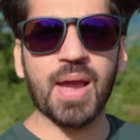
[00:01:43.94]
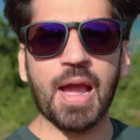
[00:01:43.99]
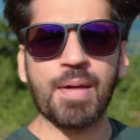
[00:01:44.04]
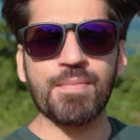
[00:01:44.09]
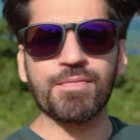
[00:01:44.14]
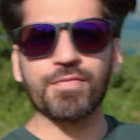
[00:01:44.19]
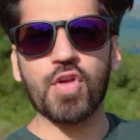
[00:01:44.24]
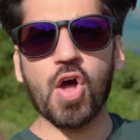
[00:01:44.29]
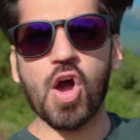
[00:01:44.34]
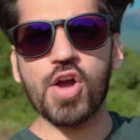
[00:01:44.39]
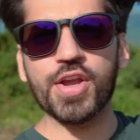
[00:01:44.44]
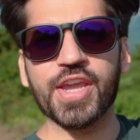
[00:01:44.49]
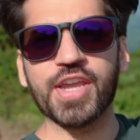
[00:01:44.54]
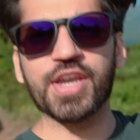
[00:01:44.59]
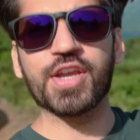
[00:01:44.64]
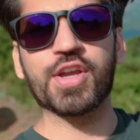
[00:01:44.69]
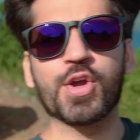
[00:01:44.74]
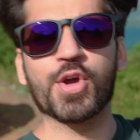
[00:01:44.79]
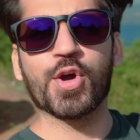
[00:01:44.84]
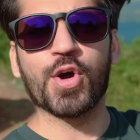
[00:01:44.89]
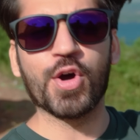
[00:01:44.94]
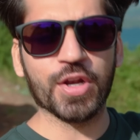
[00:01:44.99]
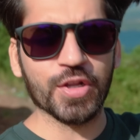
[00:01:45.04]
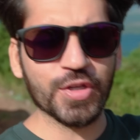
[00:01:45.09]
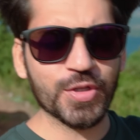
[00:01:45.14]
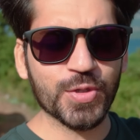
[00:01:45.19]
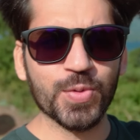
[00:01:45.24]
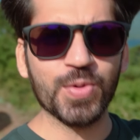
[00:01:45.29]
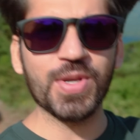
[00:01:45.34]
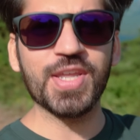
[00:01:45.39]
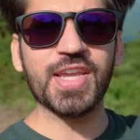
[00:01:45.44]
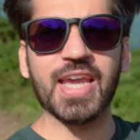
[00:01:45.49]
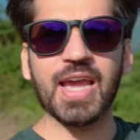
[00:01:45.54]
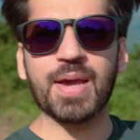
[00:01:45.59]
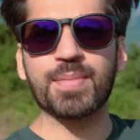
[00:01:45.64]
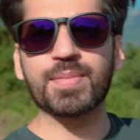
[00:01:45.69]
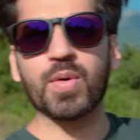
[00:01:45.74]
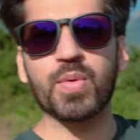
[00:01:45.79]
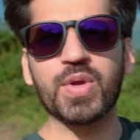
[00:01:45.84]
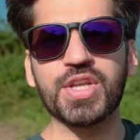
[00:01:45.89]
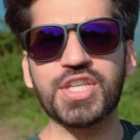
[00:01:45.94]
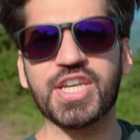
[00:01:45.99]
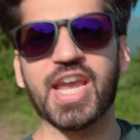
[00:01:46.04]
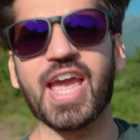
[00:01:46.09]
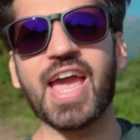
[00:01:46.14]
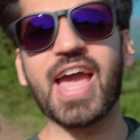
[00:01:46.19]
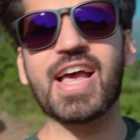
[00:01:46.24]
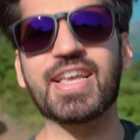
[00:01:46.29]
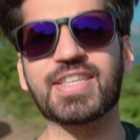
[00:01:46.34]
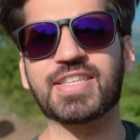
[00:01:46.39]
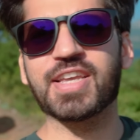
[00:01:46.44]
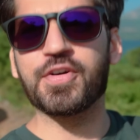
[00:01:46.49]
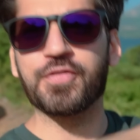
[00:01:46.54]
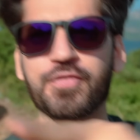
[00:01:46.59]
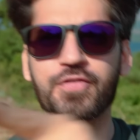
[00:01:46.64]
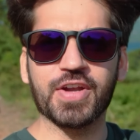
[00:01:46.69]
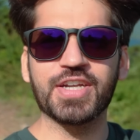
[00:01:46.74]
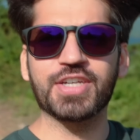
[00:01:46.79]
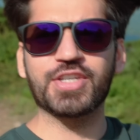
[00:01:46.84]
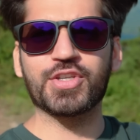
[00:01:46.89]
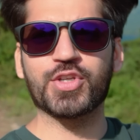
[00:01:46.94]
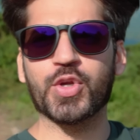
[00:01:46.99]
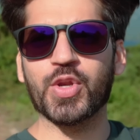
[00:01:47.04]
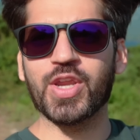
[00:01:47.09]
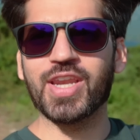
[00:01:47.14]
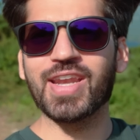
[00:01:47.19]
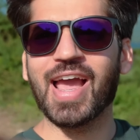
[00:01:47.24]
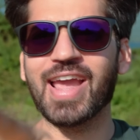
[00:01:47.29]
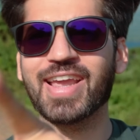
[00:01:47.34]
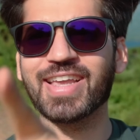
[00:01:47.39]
I'm vlogging on a Sony camera which has a front screen.